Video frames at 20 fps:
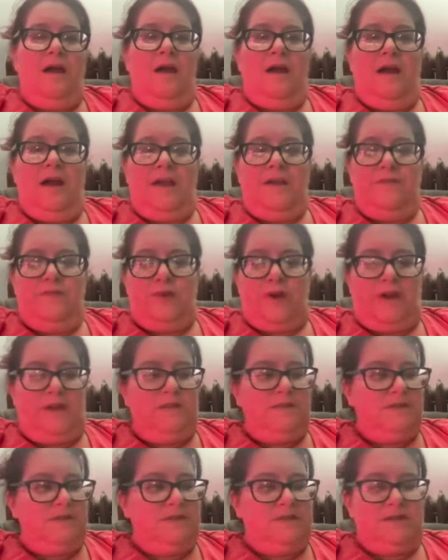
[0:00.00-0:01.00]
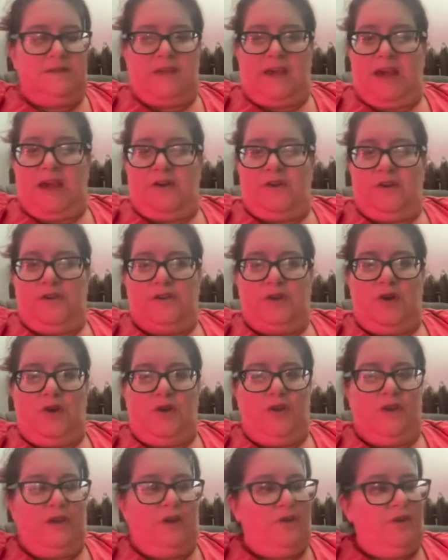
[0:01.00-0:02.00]
Hi friends, this is Carrie's
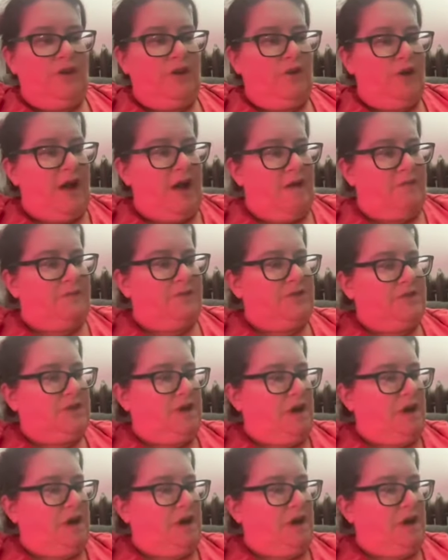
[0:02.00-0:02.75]
Culinary Crafts.